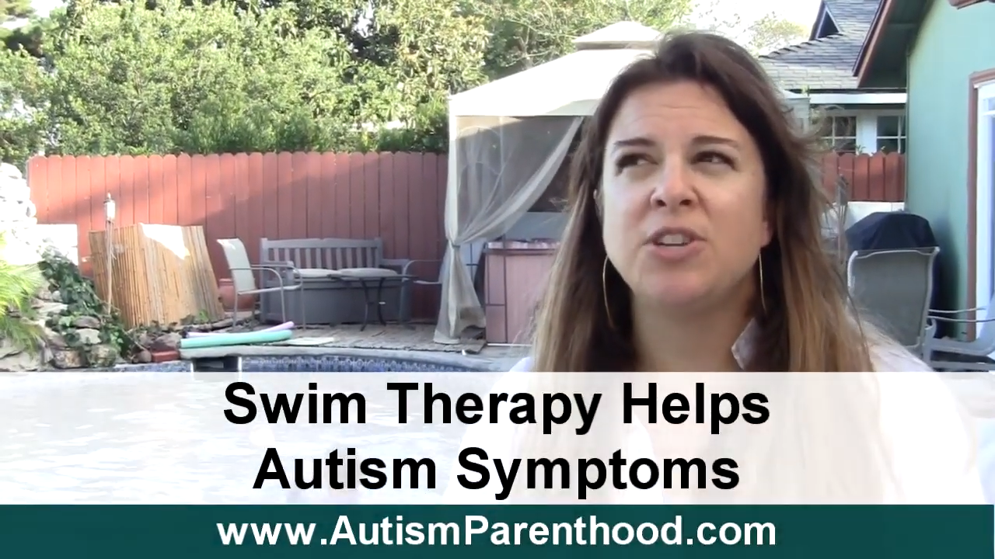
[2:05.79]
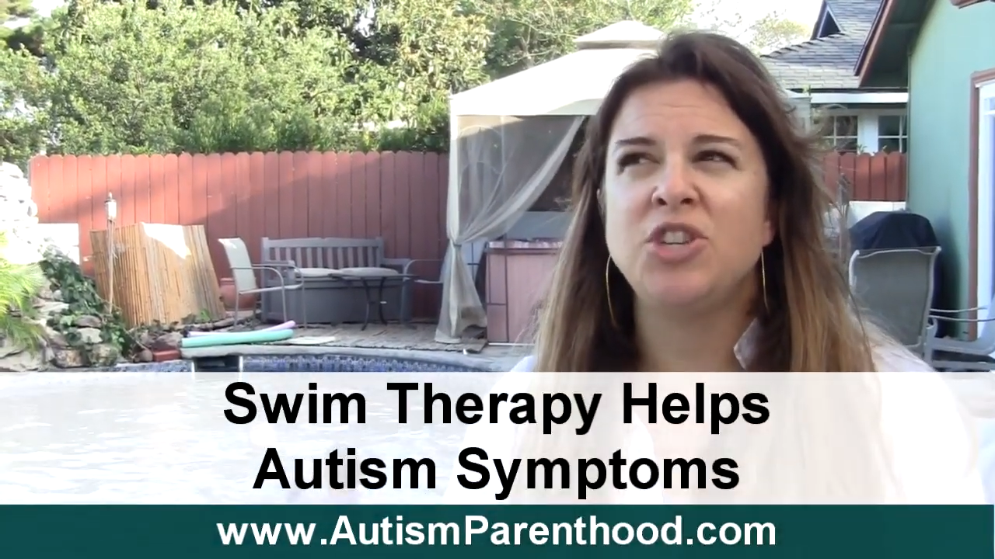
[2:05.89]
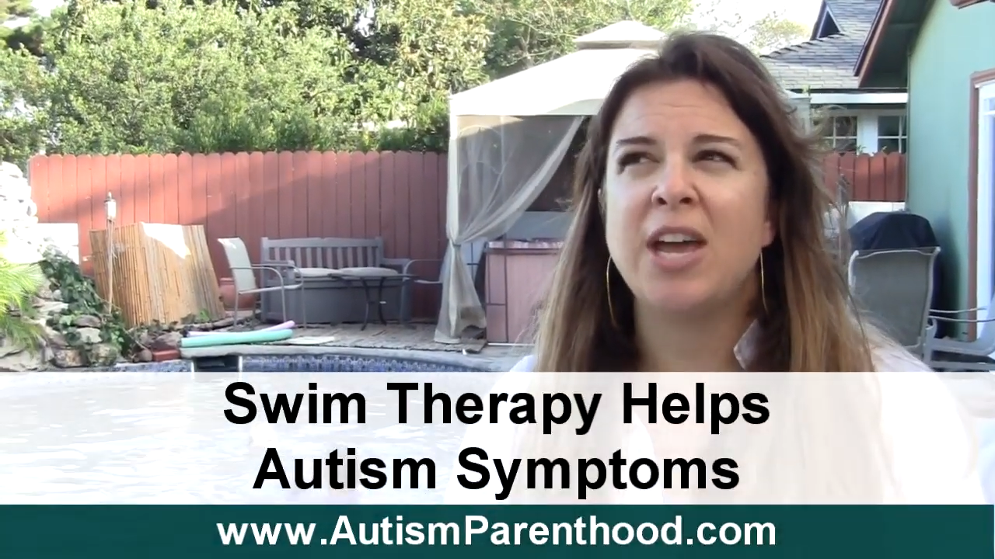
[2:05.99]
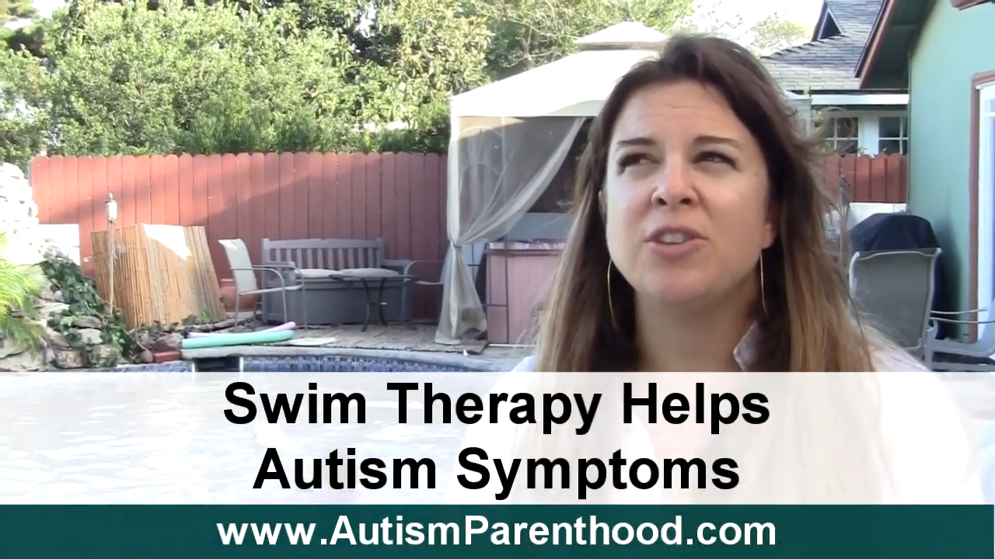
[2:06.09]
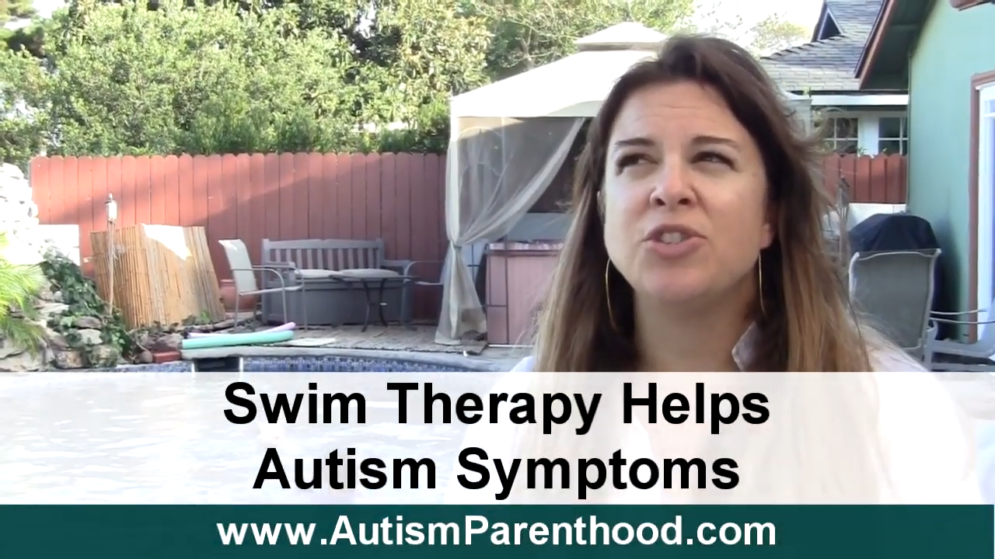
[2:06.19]

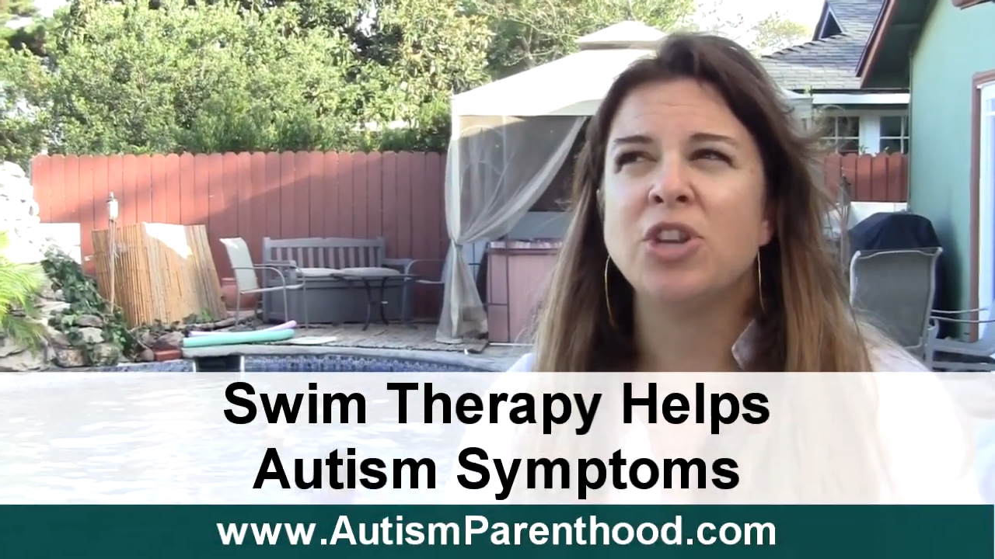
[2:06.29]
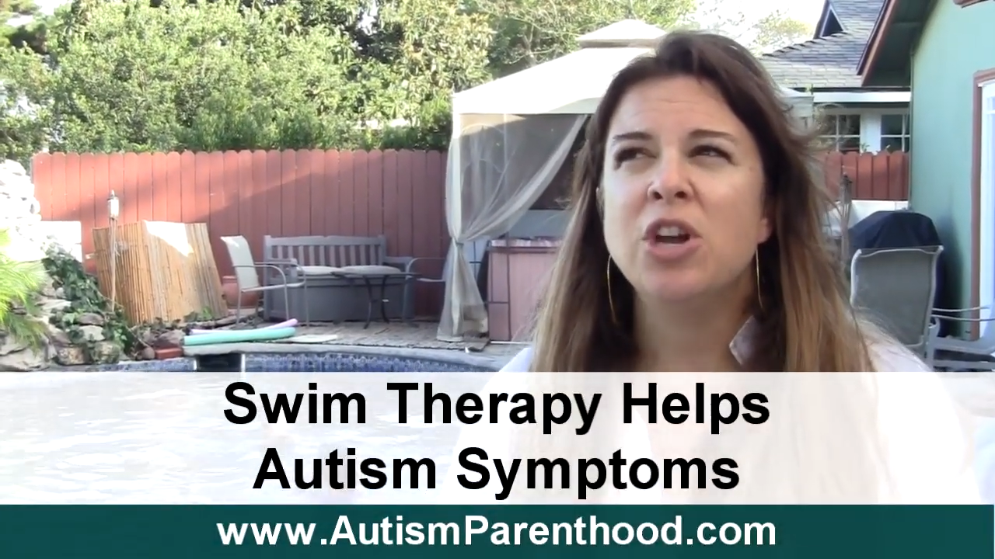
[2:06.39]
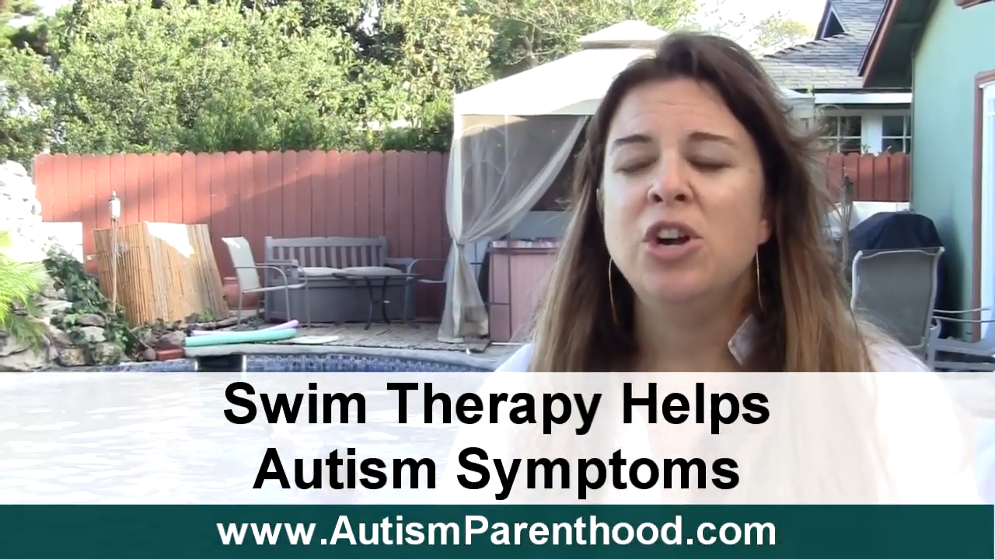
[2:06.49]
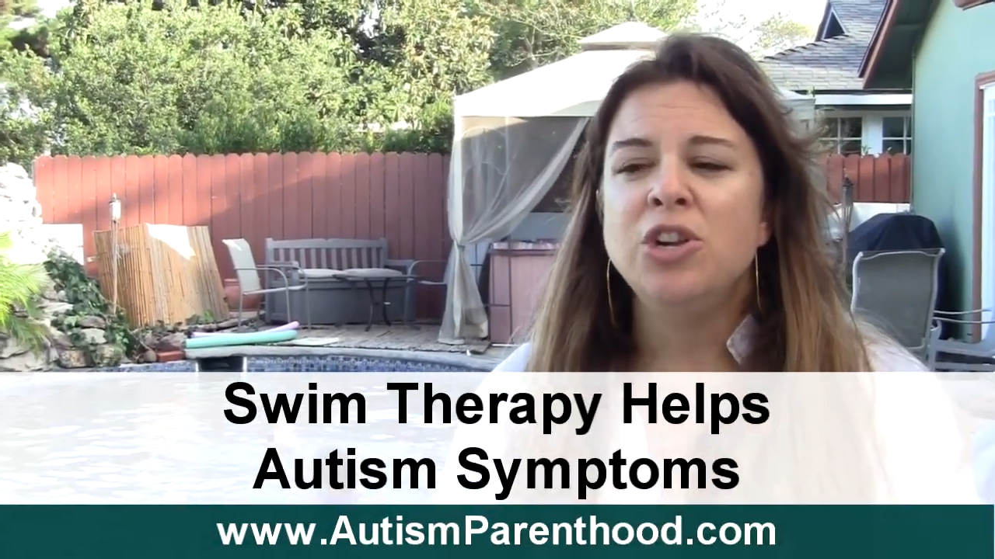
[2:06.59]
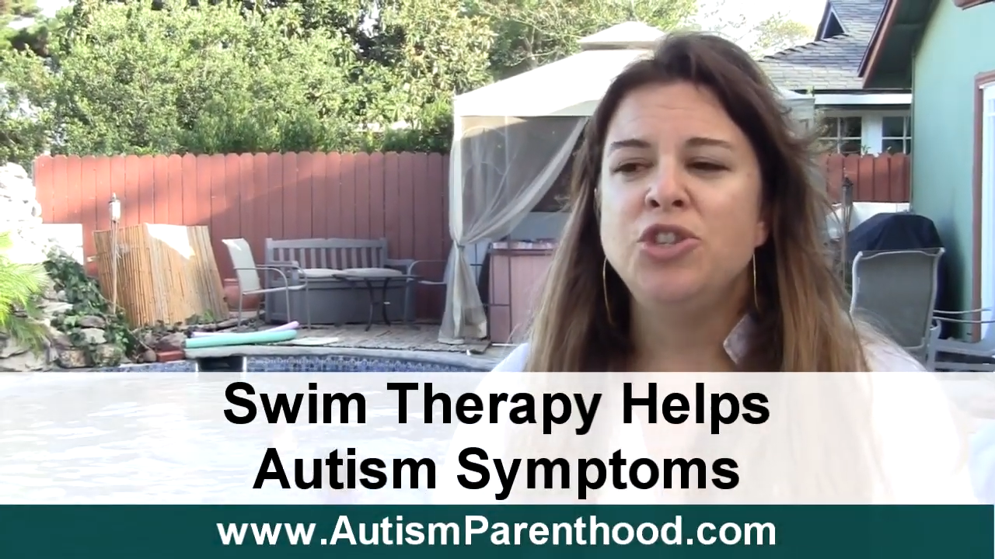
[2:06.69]
such as
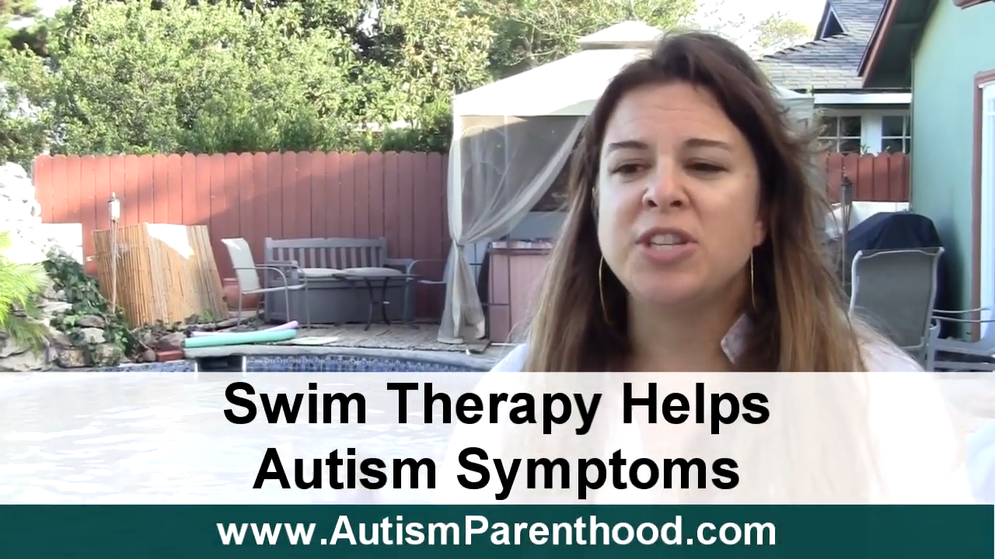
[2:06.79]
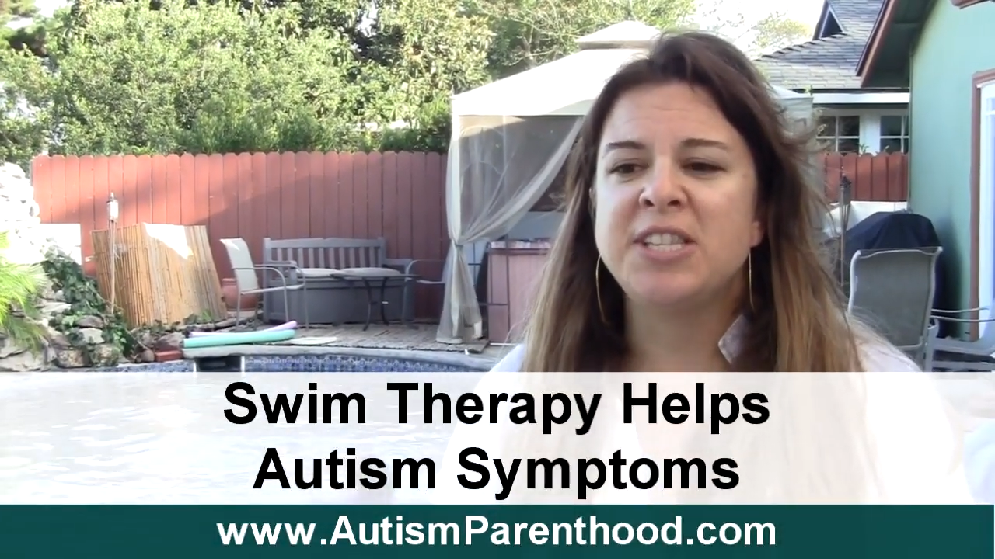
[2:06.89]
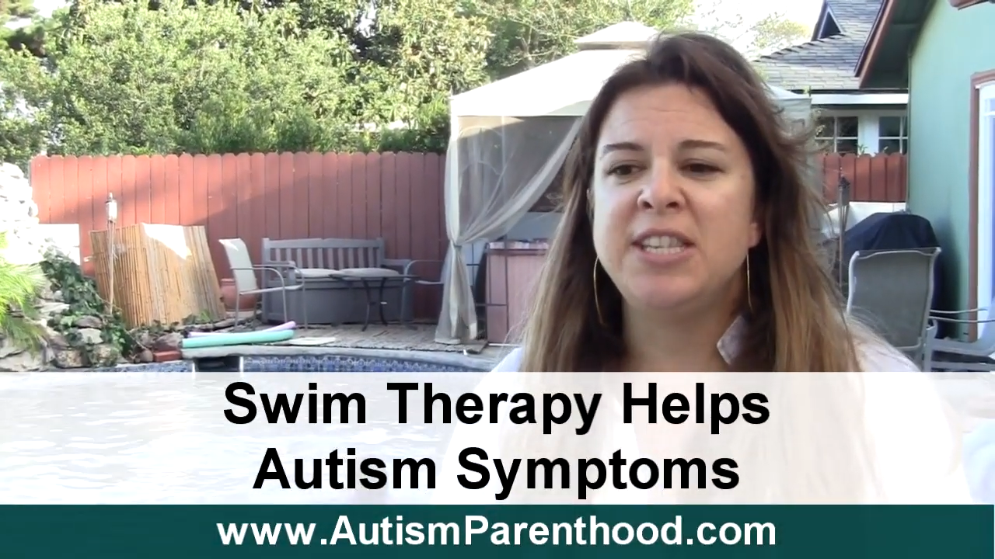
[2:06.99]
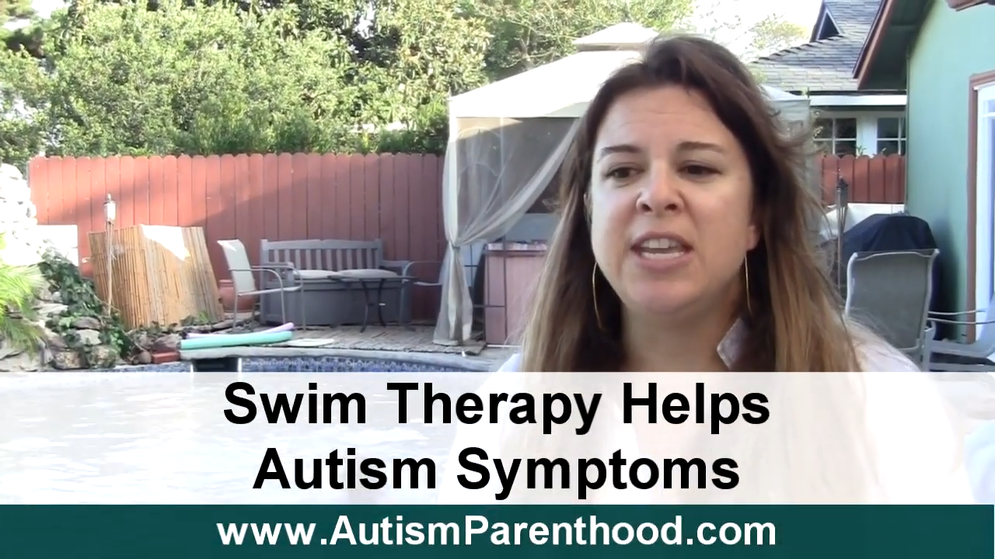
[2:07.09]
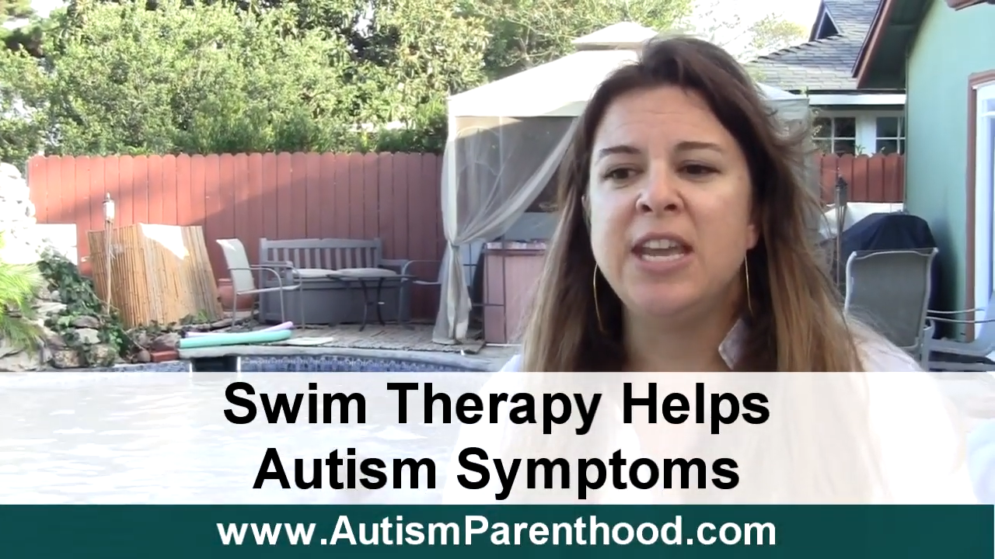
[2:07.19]

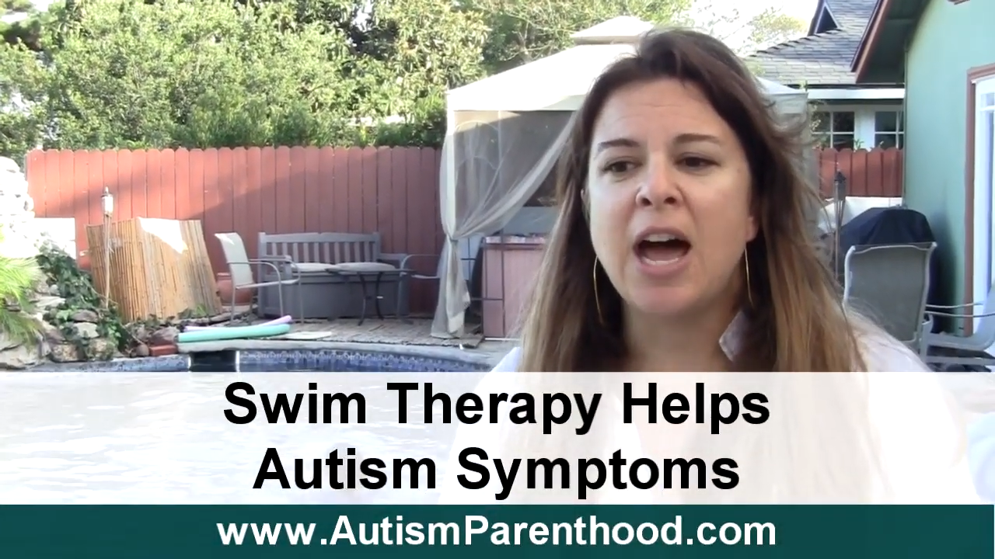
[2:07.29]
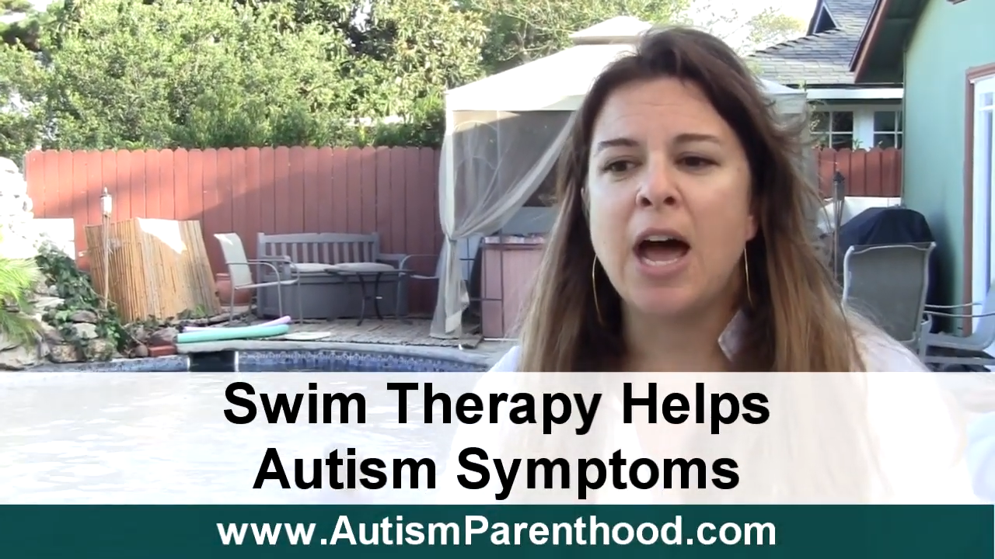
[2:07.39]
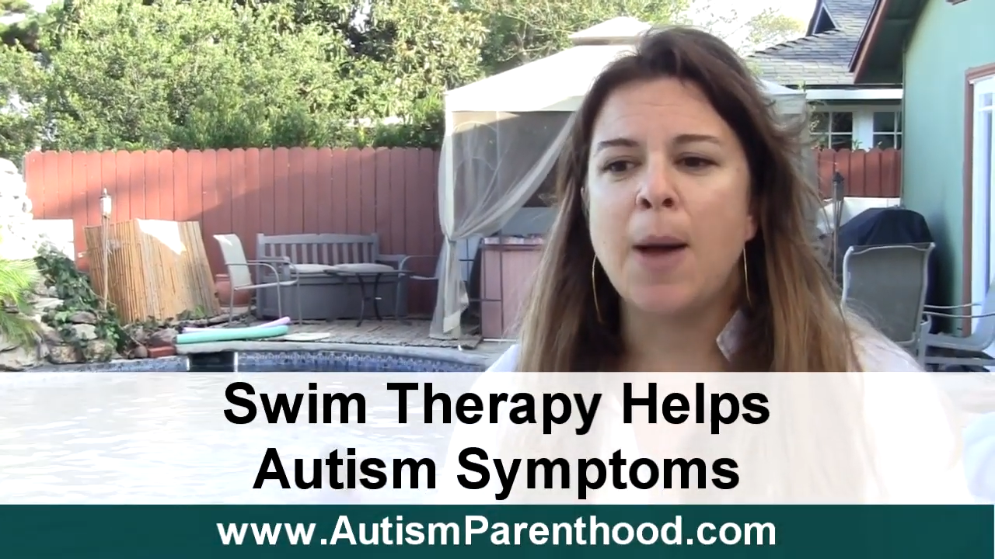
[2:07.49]
just the